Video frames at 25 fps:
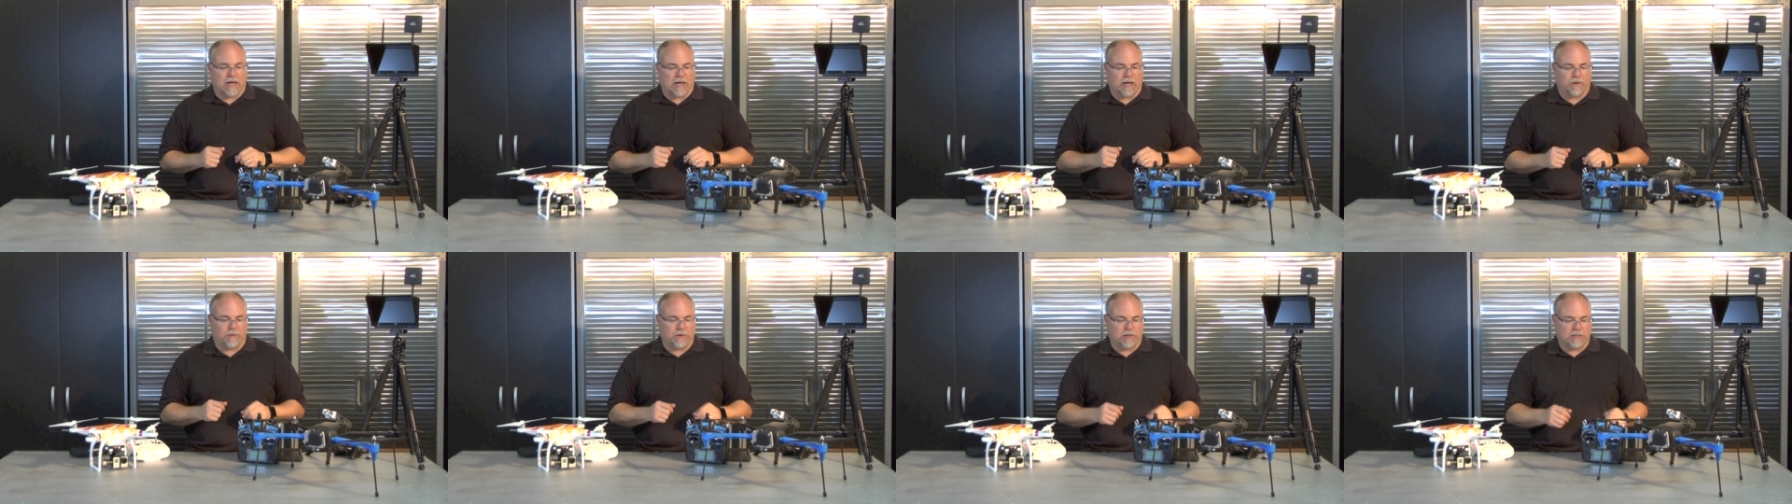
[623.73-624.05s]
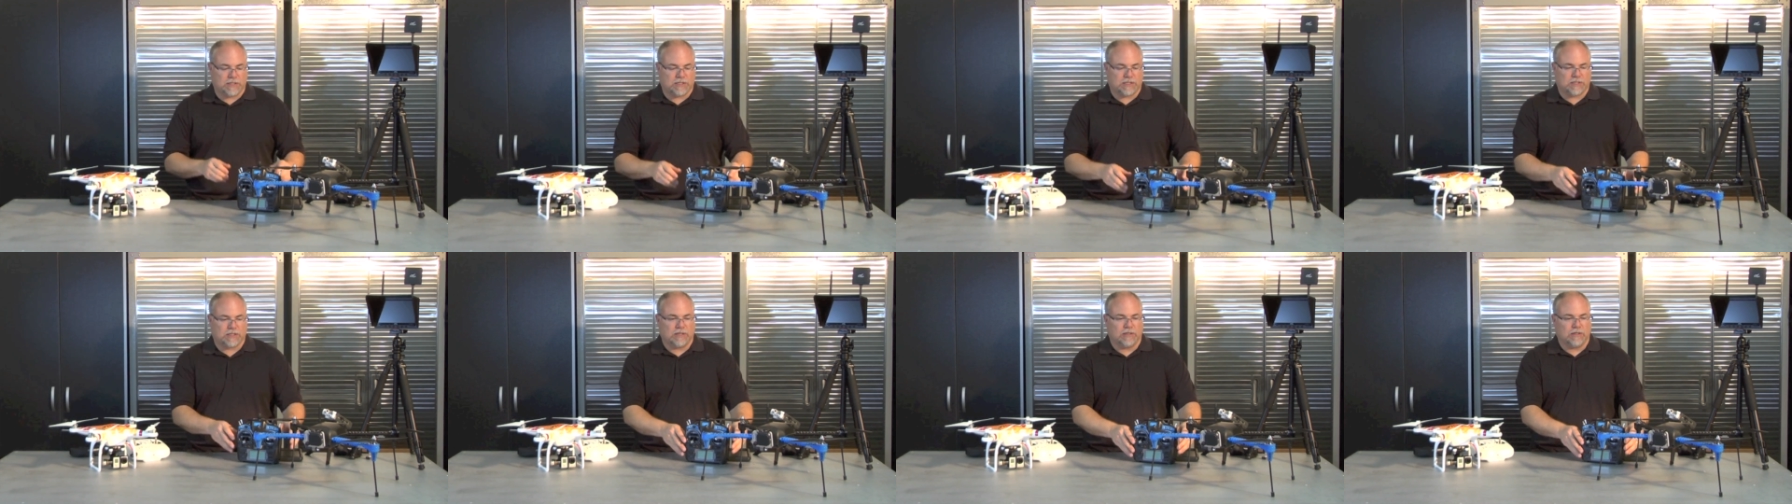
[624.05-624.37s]

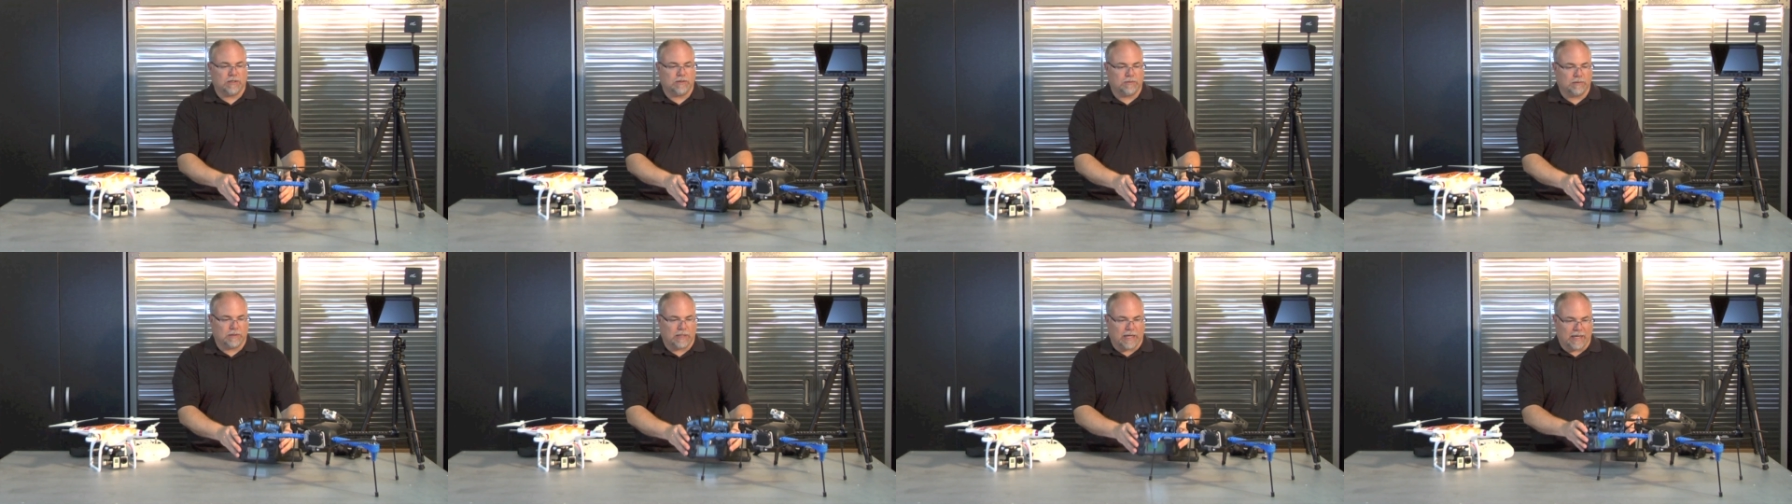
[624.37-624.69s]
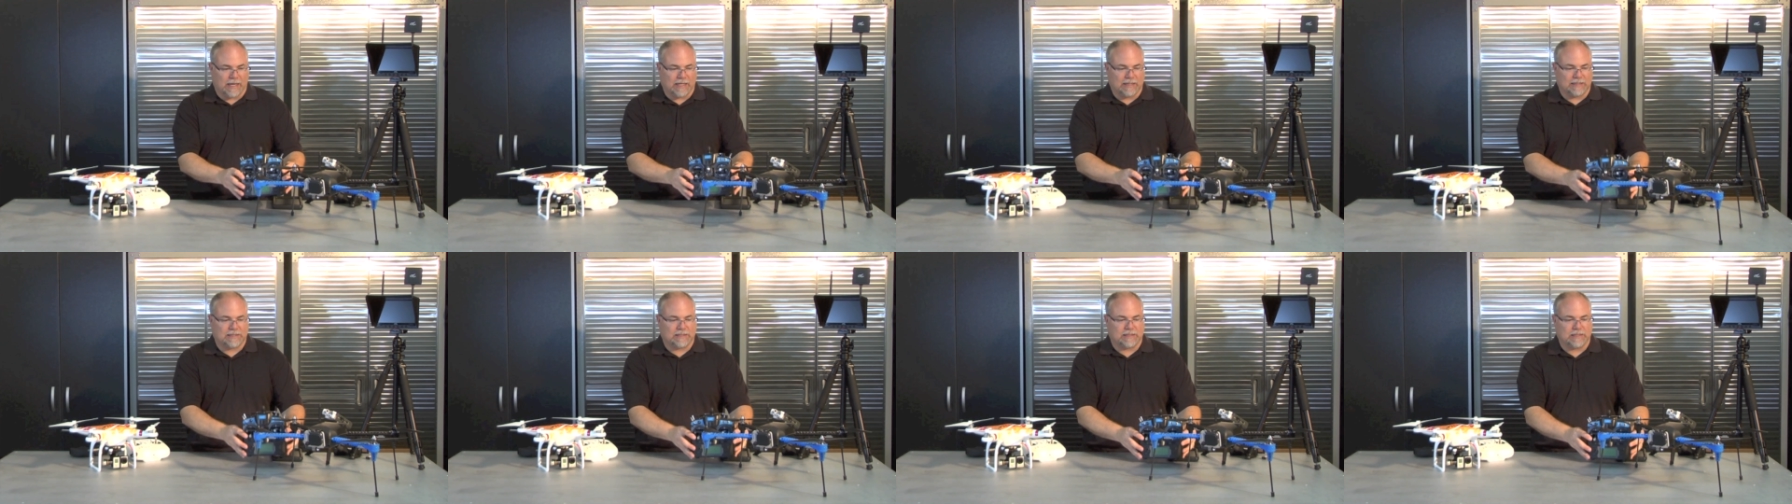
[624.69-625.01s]
Iris,
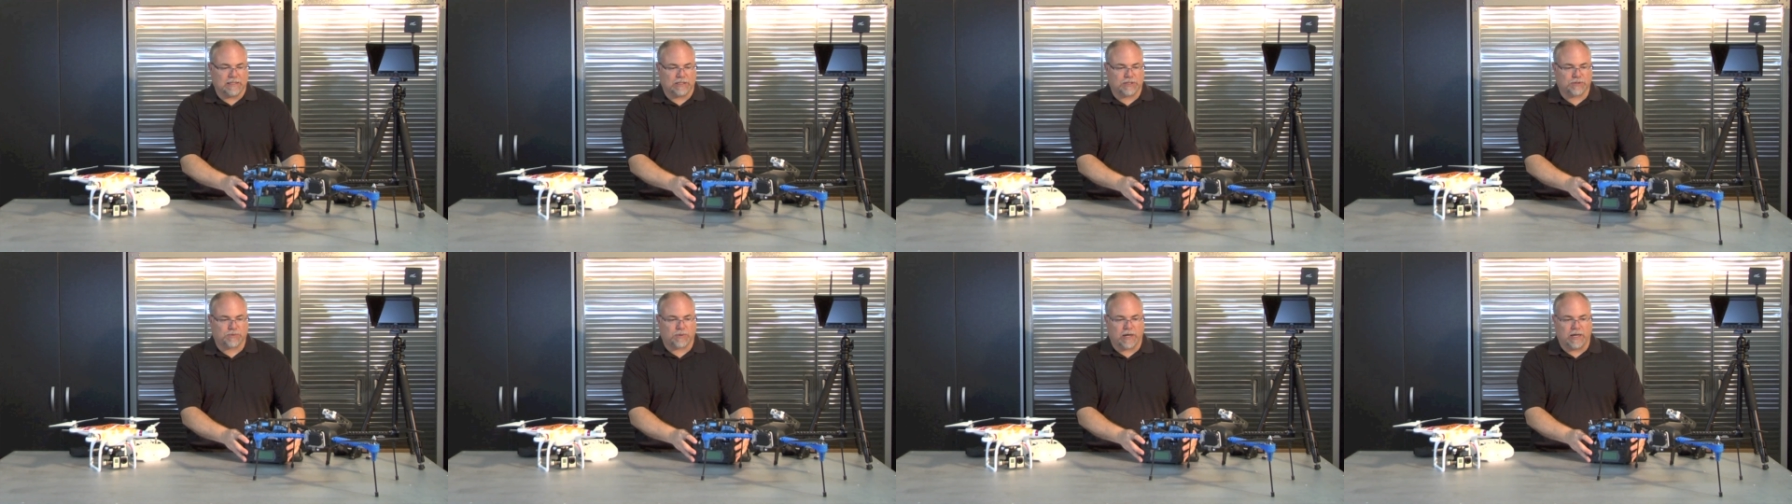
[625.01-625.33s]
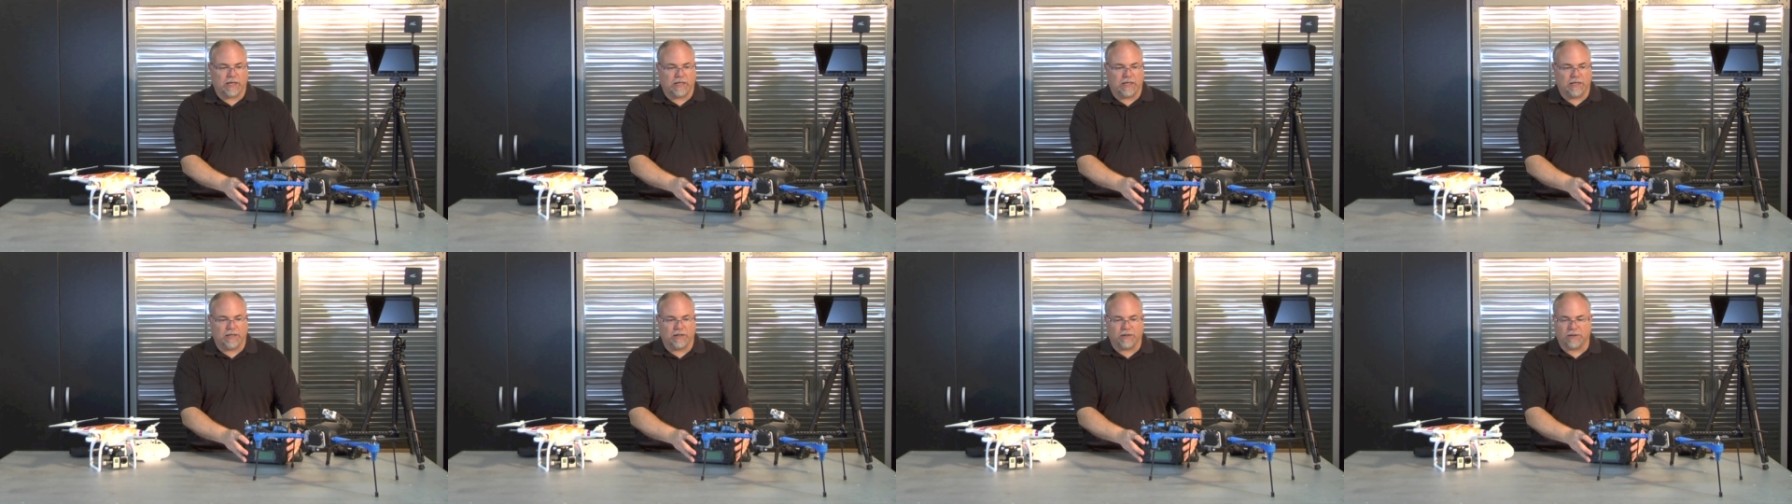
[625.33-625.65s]
like it sits
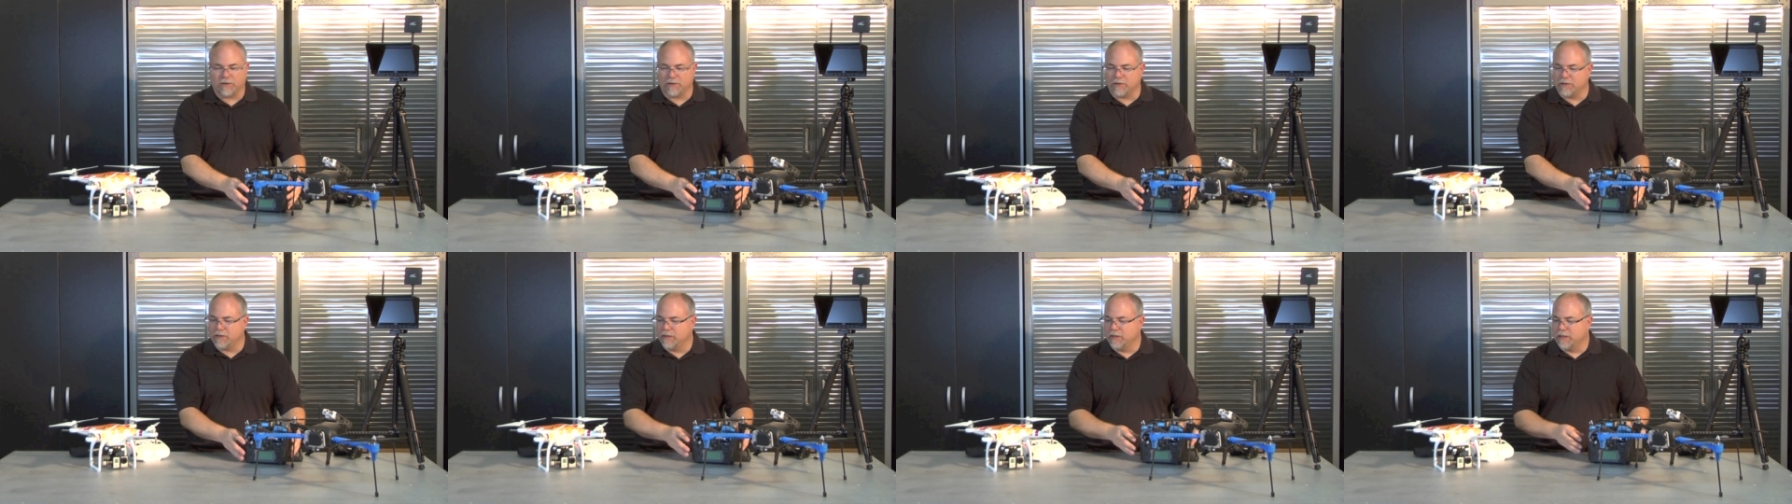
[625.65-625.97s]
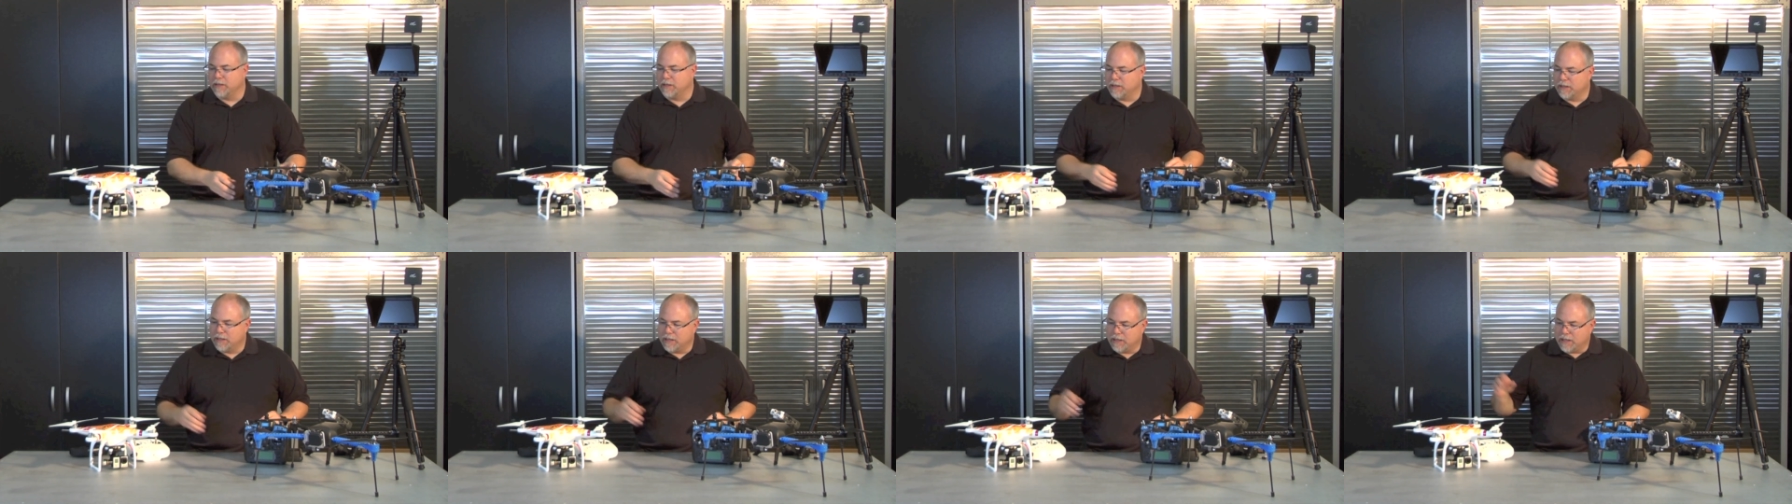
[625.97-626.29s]
right here.